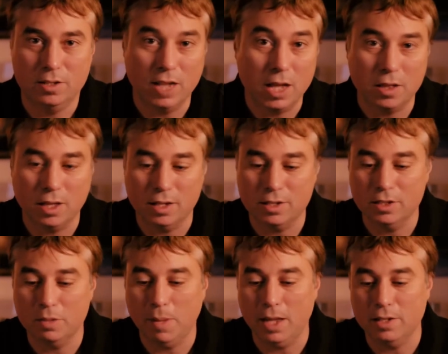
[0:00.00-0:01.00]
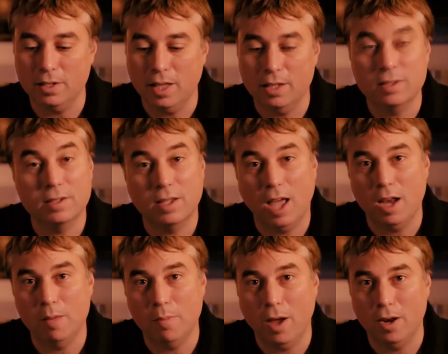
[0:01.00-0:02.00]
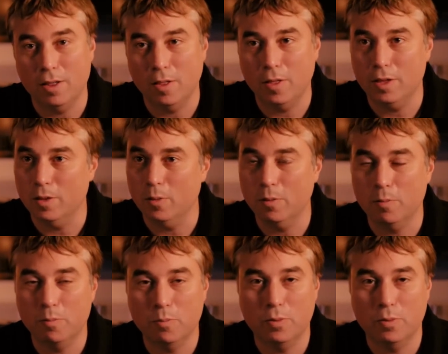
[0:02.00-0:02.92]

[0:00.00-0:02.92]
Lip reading: take things in space, and that's kind of part of the thing that we're